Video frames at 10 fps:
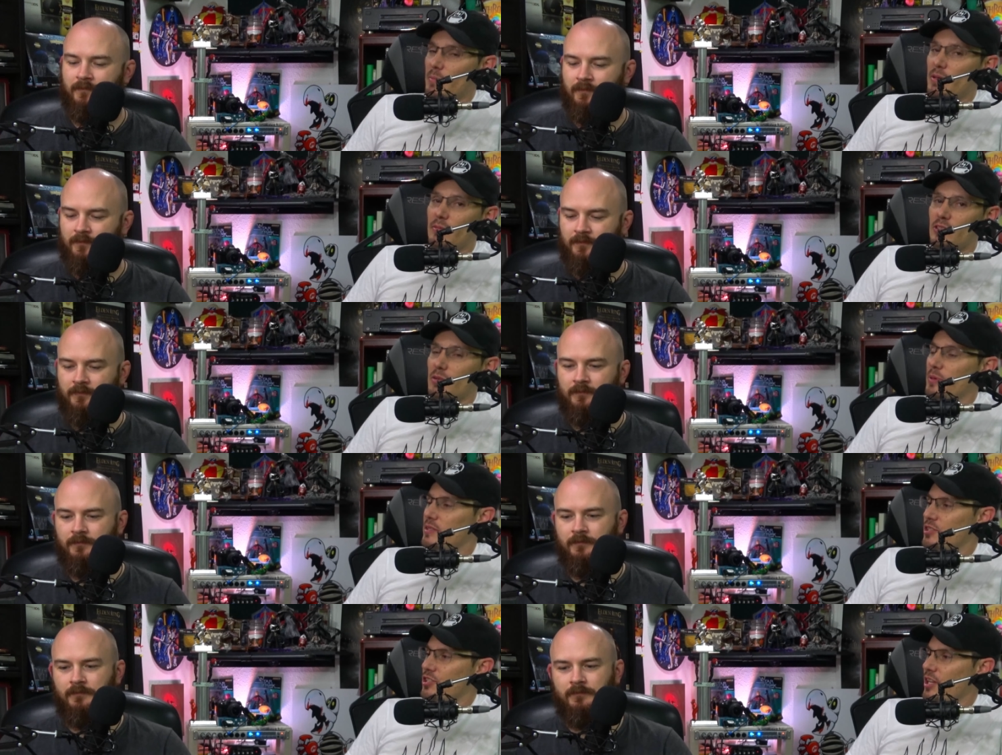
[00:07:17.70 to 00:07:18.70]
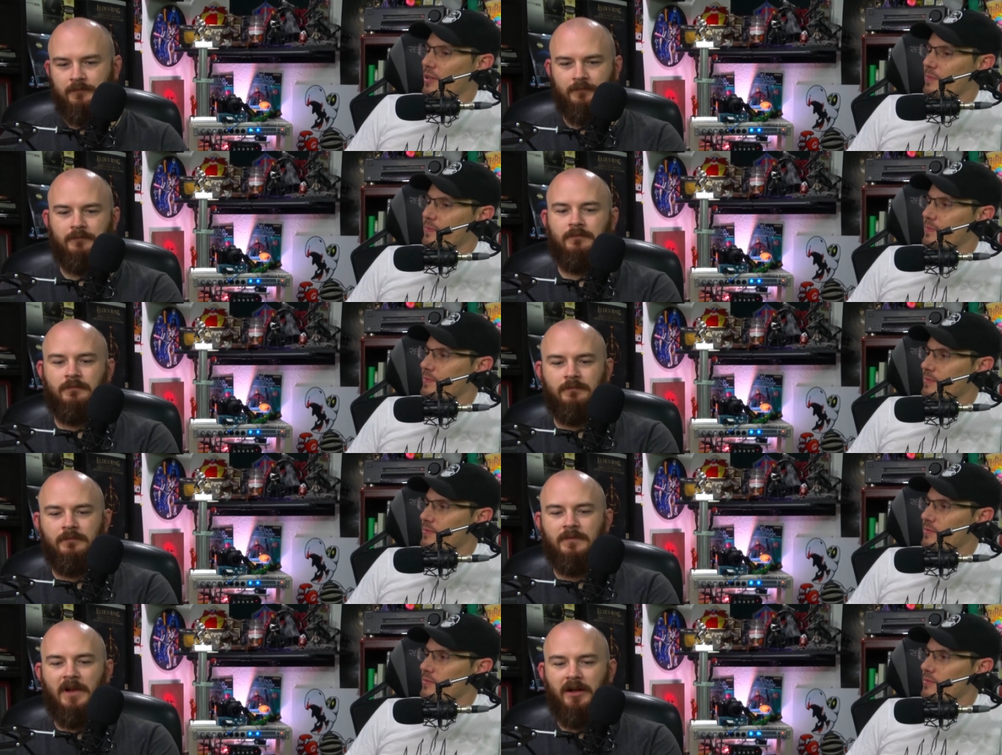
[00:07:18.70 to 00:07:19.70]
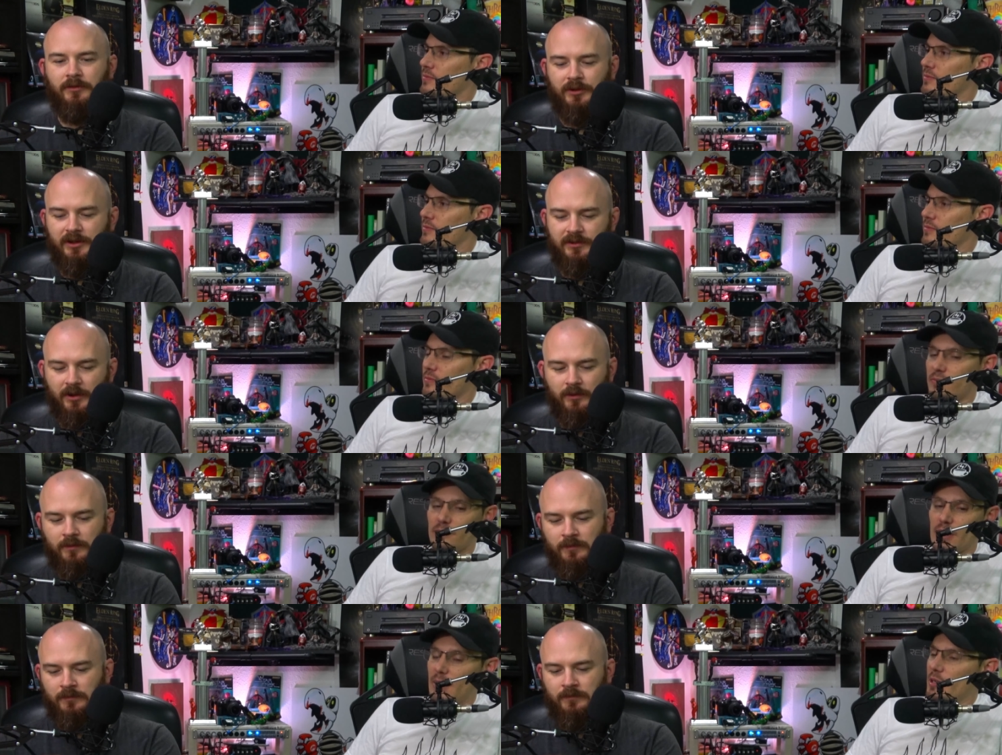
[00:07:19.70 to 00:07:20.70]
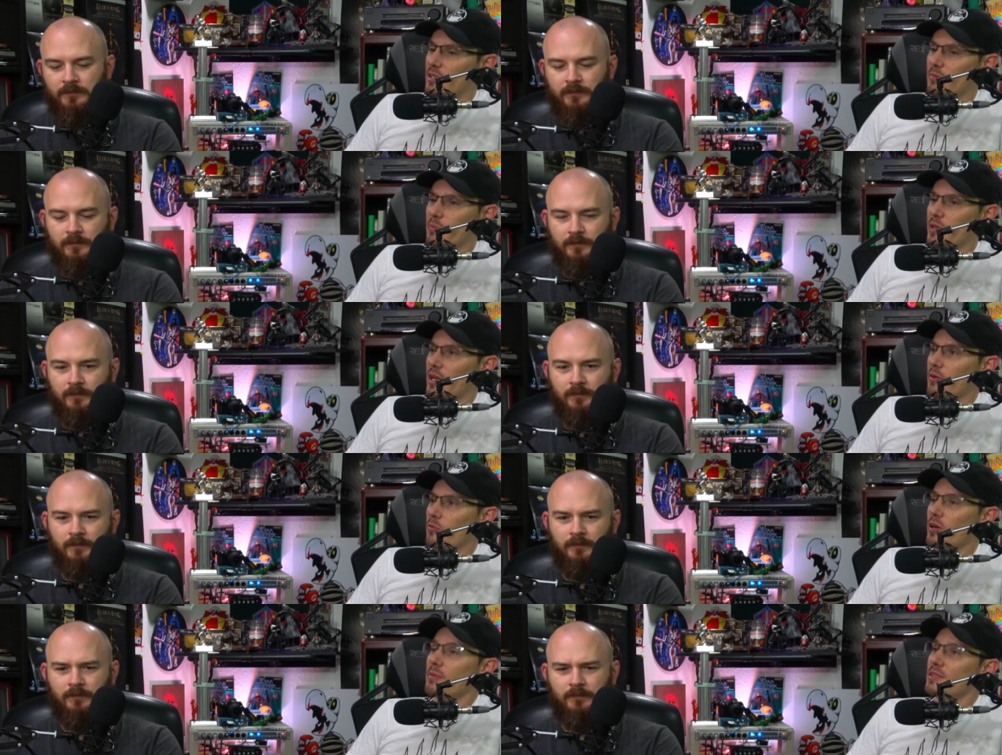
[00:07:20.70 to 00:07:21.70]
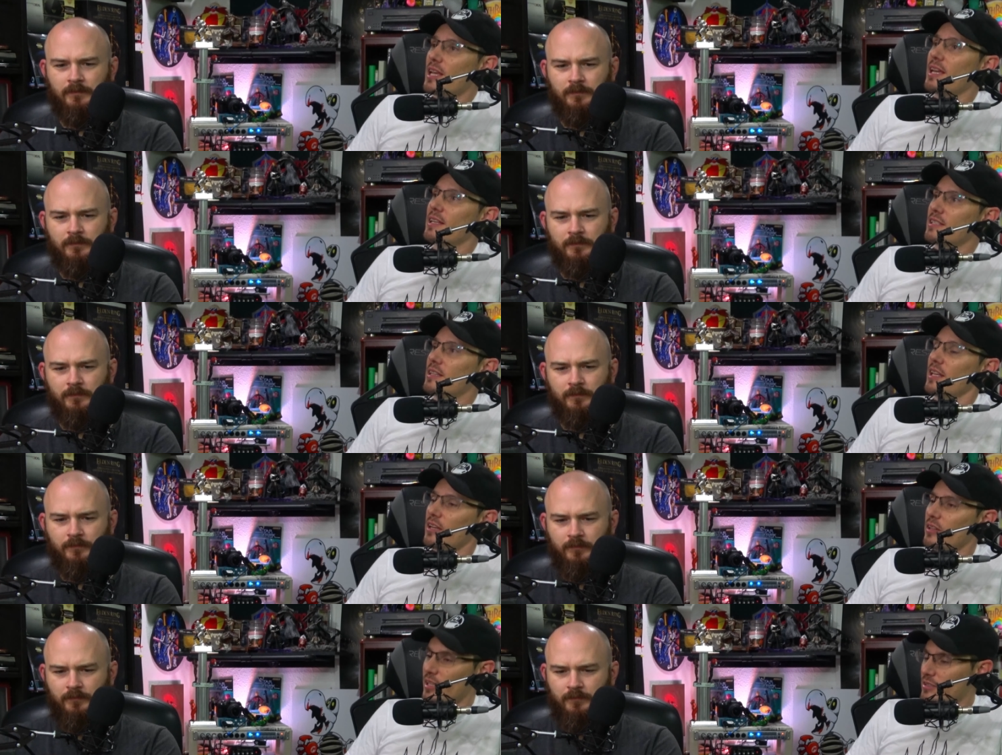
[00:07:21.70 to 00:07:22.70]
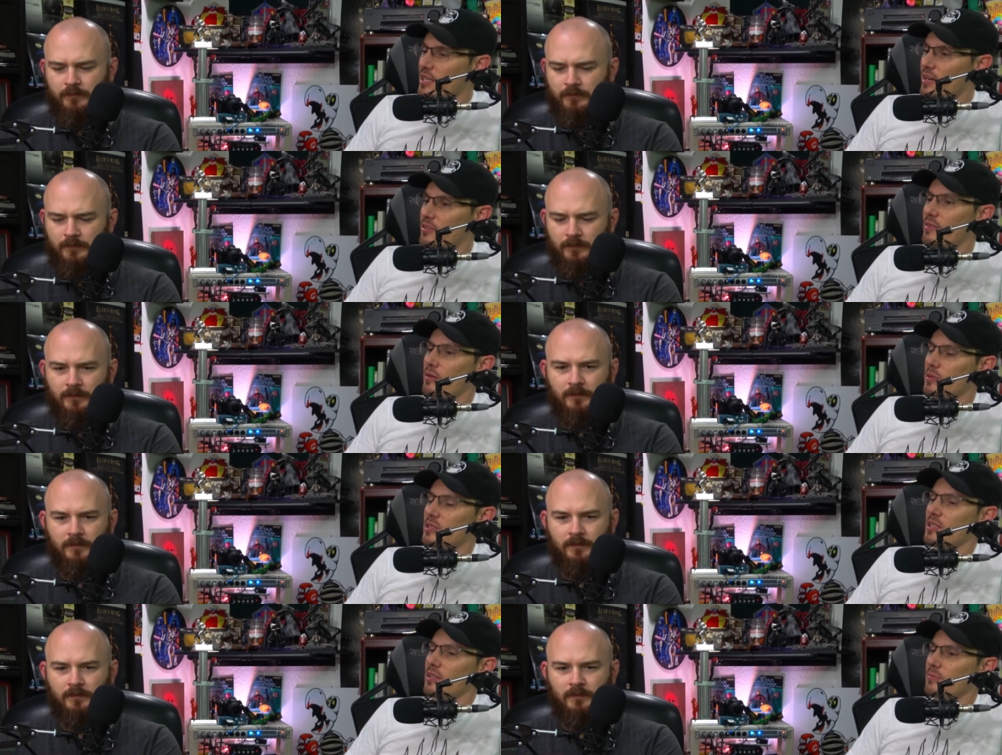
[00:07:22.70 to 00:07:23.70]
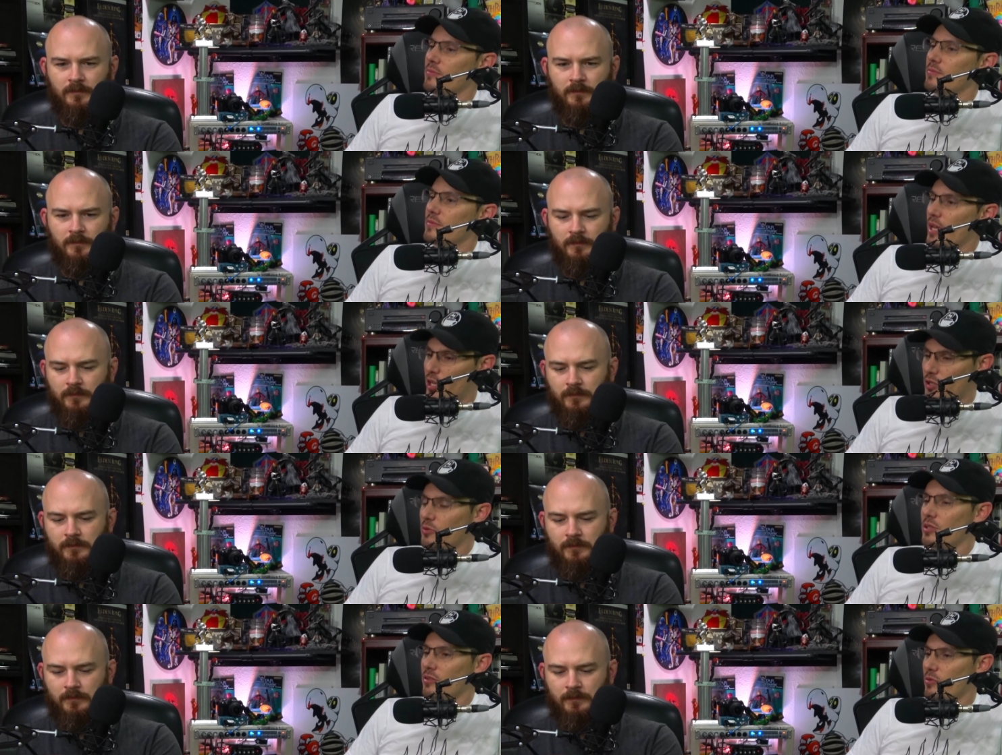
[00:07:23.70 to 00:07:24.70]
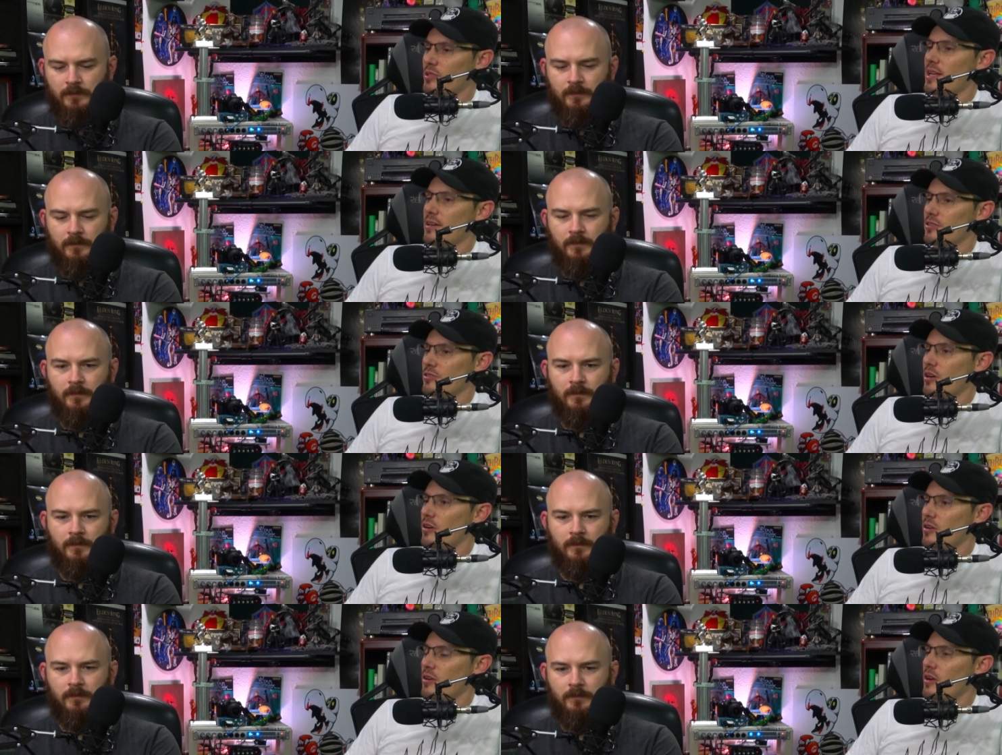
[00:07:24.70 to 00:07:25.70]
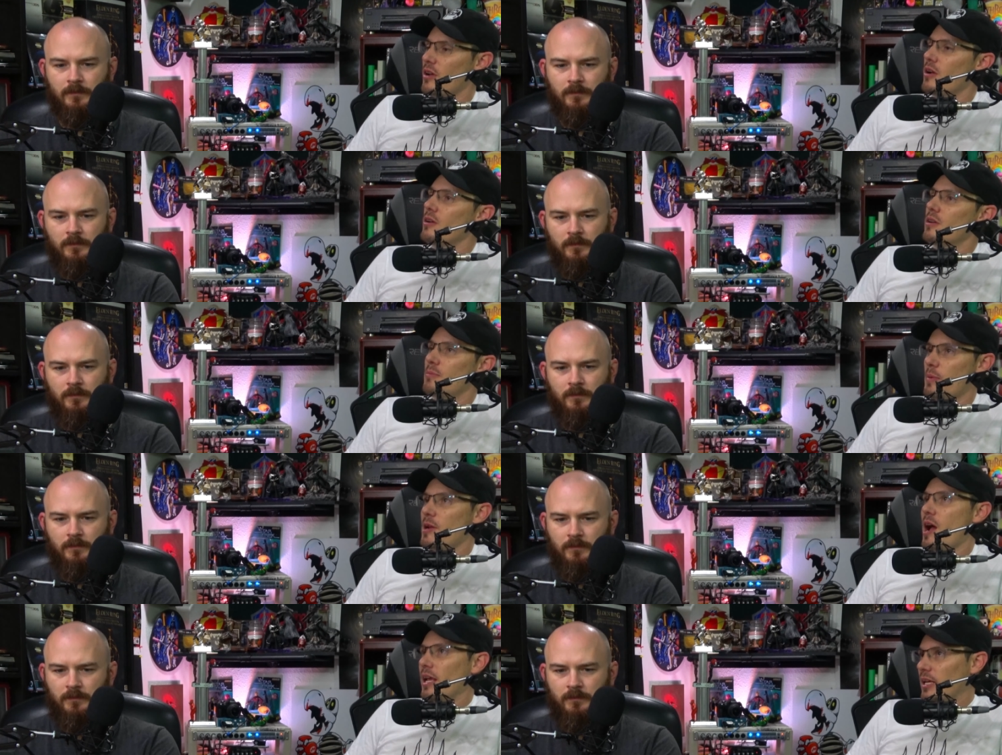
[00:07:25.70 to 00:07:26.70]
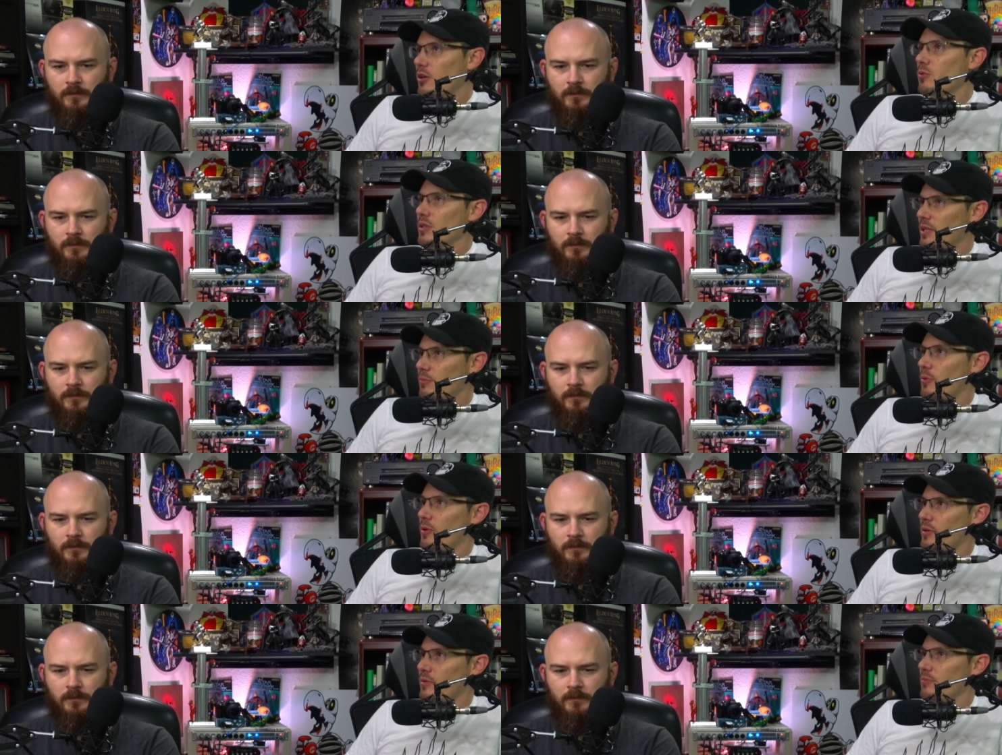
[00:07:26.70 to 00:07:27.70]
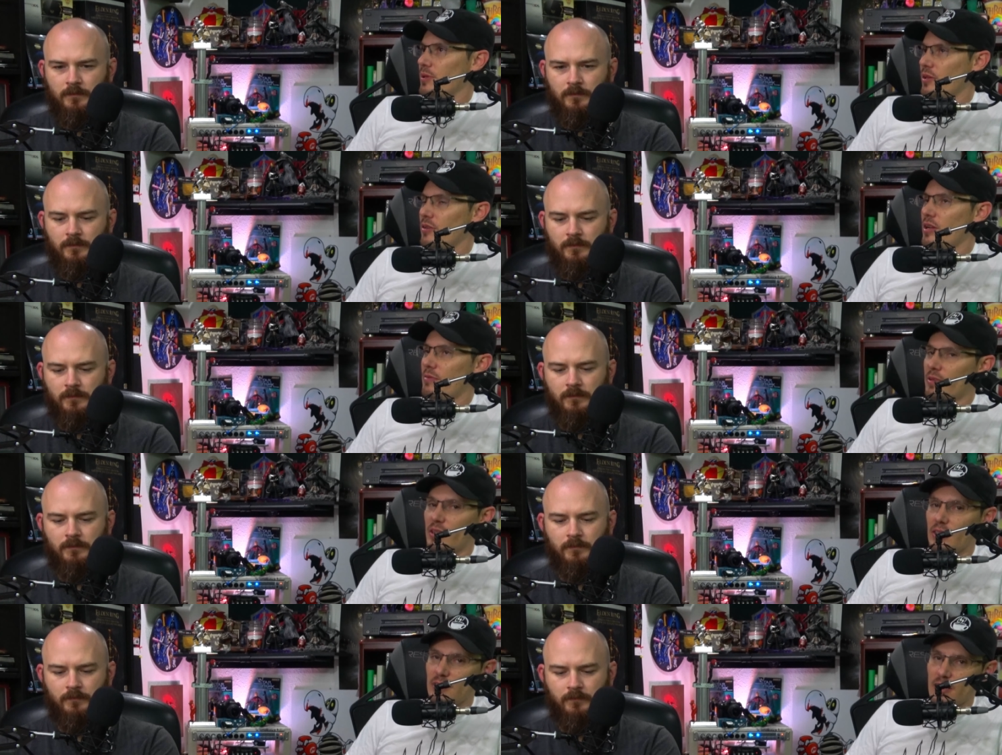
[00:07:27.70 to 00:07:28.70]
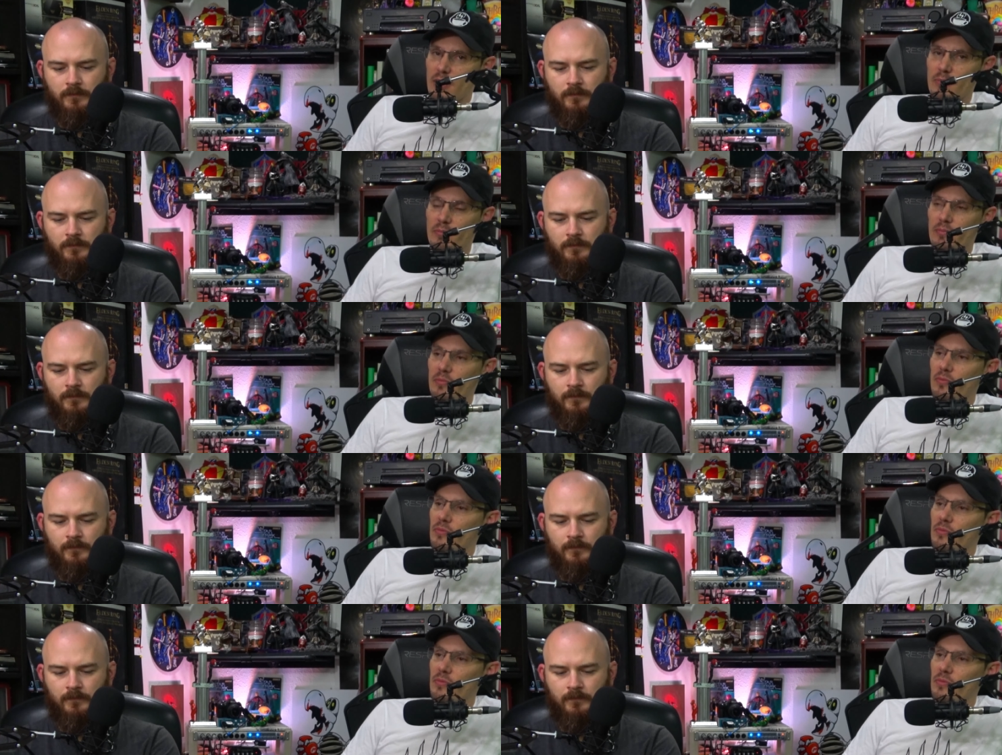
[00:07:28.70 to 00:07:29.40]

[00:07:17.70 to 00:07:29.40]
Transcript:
Speaker 1: maybe I'm just a piece of shit. I don't think so. I might, but what I'm saying is, I think the entire development team, including the voice actors, are maybe not equally important, but there are definitely some.